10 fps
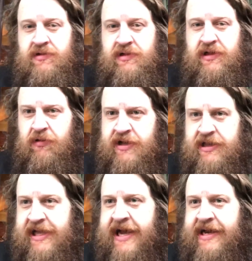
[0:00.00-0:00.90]
And you look
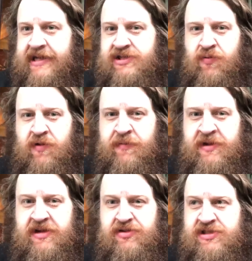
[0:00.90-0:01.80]
at that as a
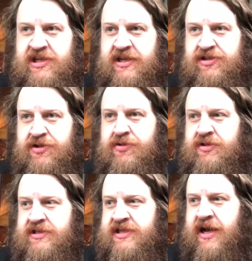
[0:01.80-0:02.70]
woman and you see a dude
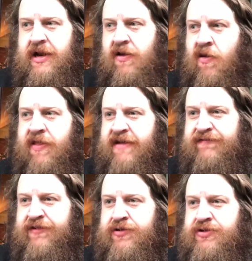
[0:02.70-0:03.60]
that's got all that
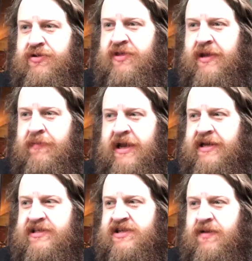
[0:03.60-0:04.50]
food and you think, man,
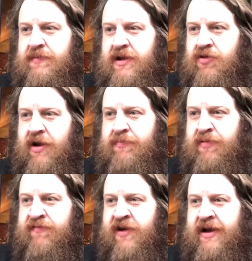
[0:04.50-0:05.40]
he's going to be a great
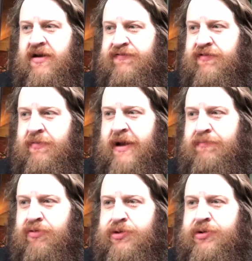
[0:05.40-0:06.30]
provider for my
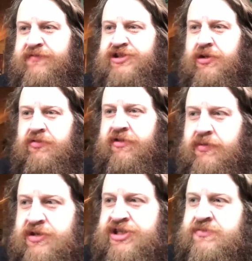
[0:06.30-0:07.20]
brood of children,
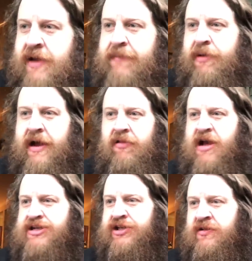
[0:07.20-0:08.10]
which is my
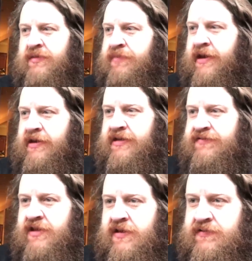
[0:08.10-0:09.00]
biological imperative,
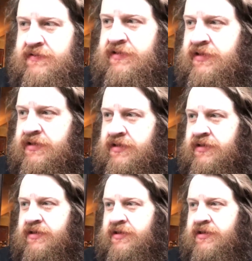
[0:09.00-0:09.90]
you know?
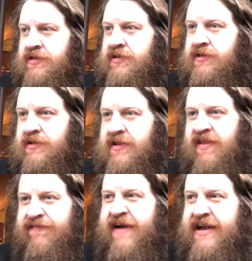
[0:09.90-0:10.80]
And
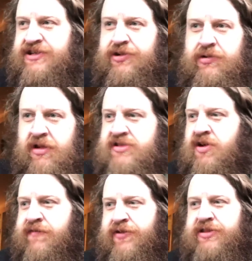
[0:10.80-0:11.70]
the fat dude looks
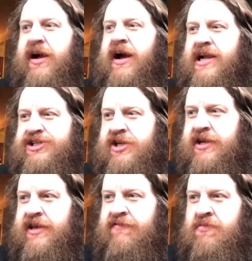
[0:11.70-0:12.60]
over at the hot chick
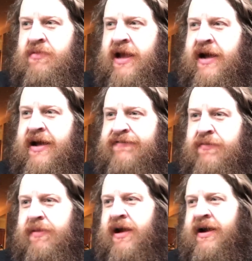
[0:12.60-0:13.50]
giving him the eye
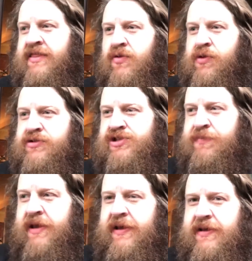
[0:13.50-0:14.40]
from behind the roast
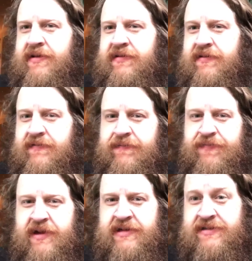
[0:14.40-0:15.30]
pig,
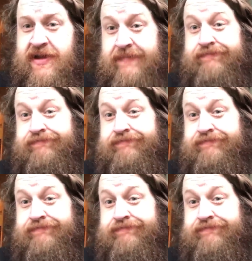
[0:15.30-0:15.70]
and he's like,